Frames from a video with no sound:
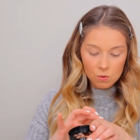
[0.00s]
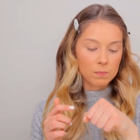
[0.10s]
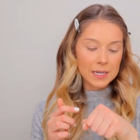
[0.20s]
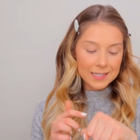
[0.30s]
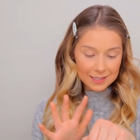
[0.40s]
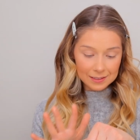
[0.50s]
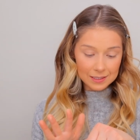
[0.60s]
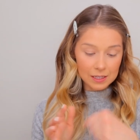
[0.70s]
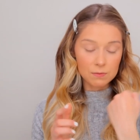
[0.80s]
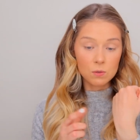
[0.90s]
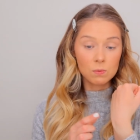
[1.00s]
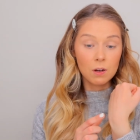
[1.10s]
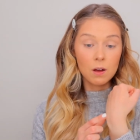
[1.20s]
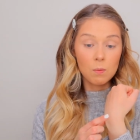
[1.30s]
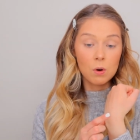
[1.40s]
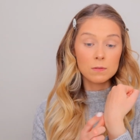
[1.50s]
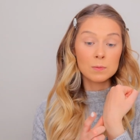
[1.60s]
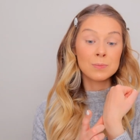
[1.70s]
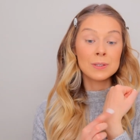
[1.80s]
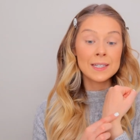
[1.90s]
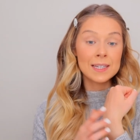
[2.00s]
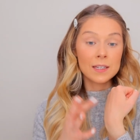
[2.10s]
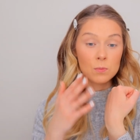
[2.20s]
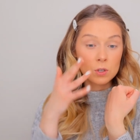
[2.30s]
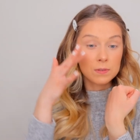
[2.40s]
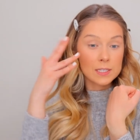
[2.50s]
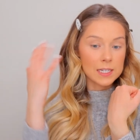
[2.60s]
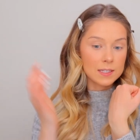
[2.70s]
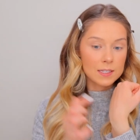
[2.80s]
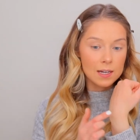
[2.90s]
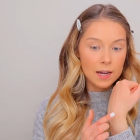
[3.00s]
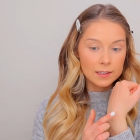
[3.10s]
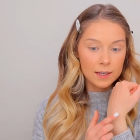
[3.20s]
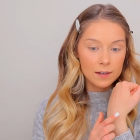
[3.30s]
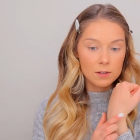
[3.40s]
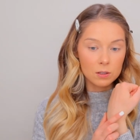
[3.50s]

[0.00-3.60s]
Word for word: Basically, if you want more of a bling and more of a dancing highlighter, the